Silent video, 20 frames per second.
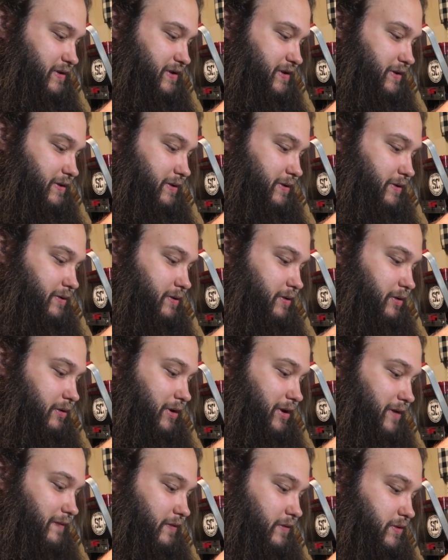10,
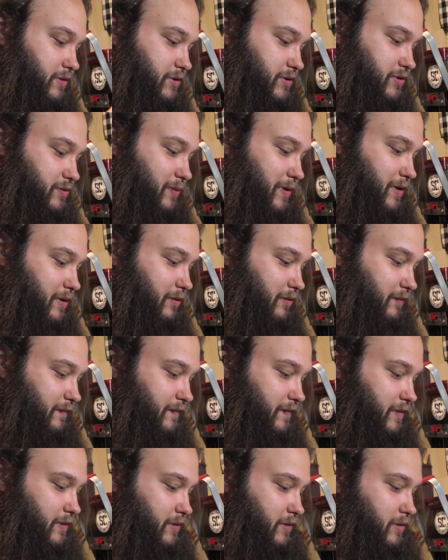11, 12.